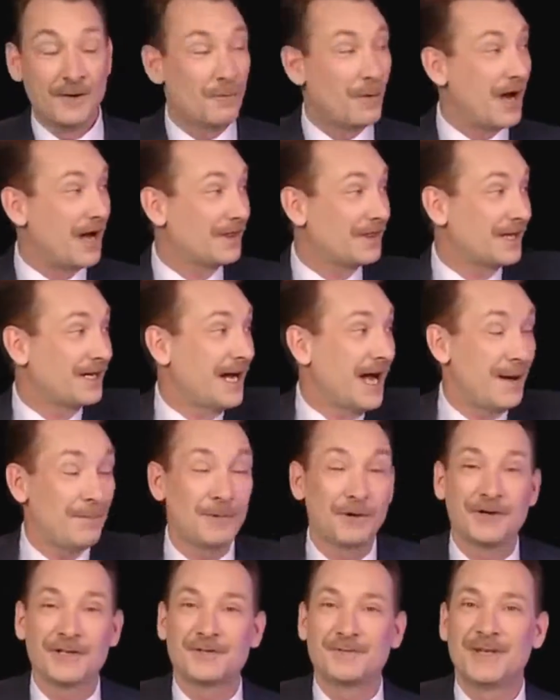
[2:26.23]
while the
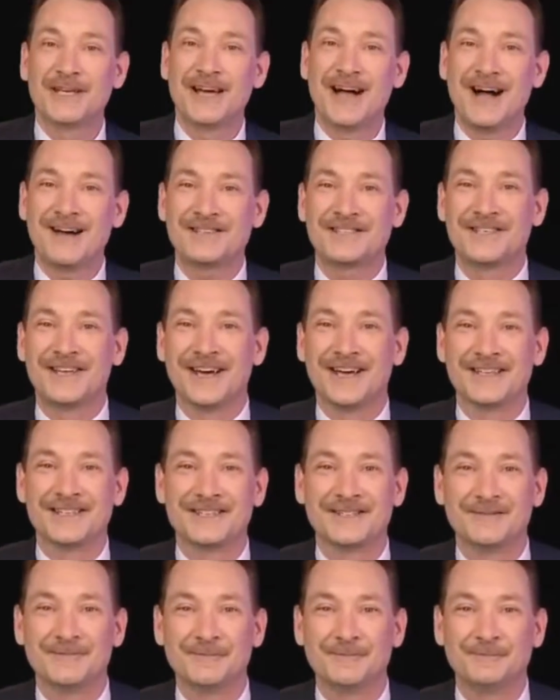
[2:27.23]
copper is being
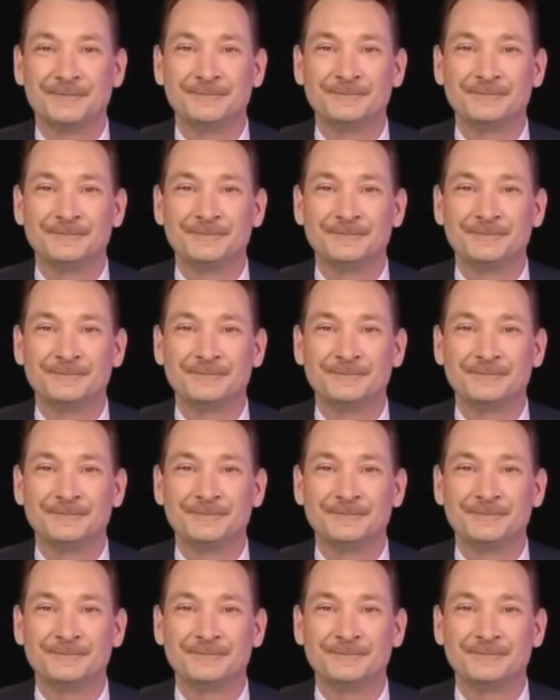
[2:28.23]
oxidized.